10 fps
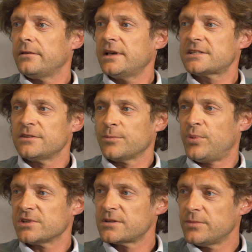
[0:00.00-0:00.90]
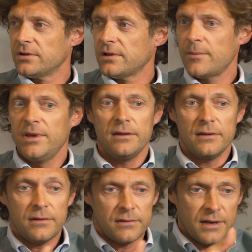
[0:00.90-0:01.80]
That's not possible. I mean,
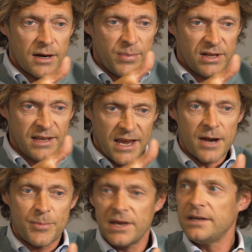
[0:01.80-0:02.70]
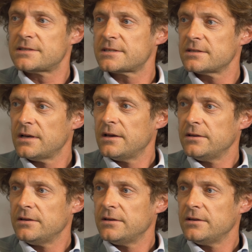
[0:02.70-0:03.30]
they're building airplanes.